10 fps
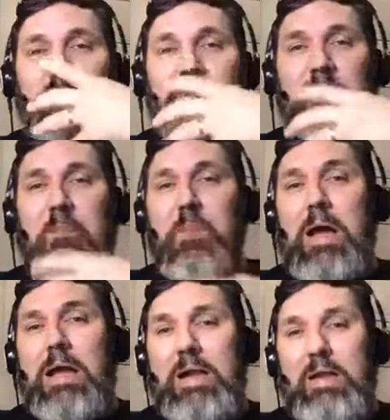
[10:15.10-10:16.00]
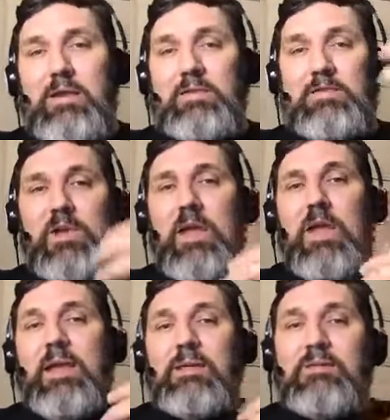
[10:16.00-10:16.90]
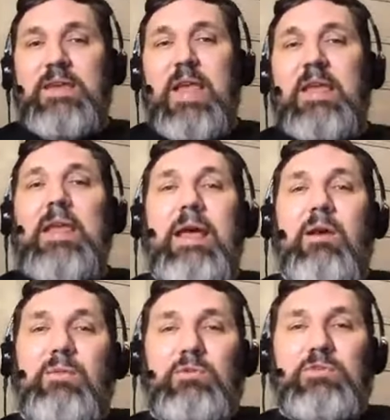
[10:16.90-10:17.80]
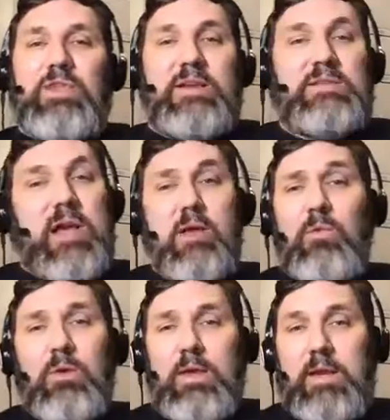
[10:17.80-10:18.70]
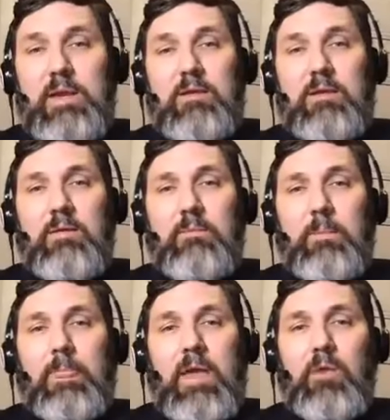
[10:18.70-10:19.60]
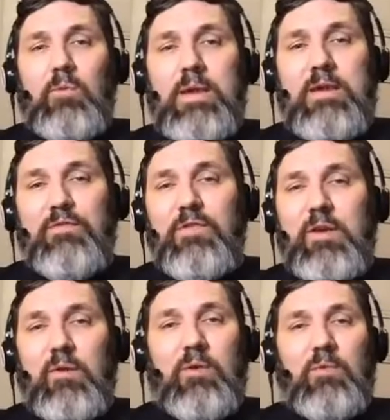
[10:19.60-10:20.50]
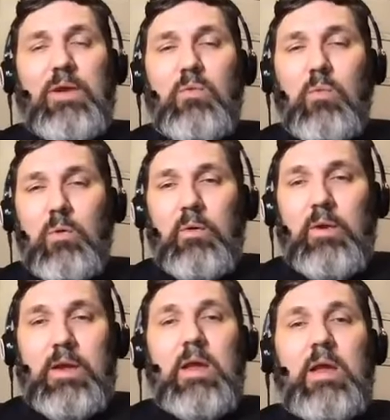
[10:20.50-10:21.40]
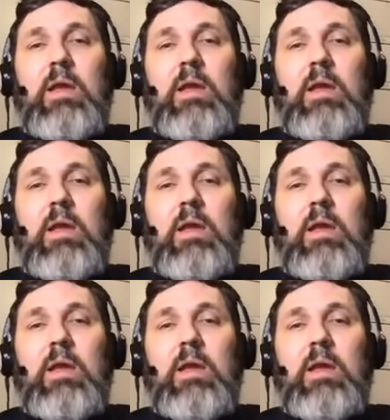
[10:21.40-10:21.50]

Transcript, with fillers: washing my mind it's it's taking out those things i don't need I don't need fear. I don't need worry.